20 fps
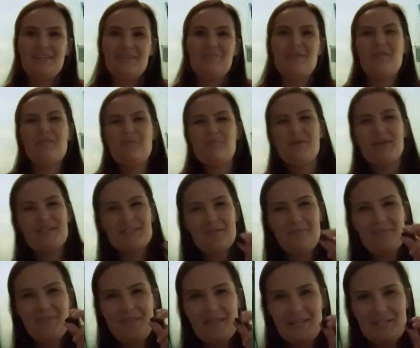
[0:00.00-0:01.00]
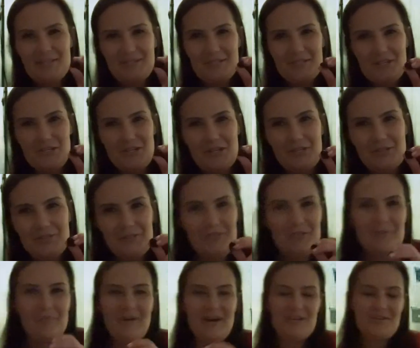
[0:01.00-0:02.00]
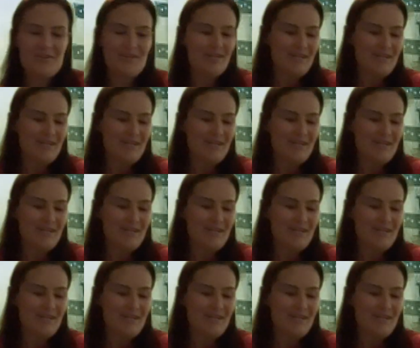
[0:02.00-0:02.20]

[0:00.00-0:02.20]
Maybe pick something that doesn't jingle so much.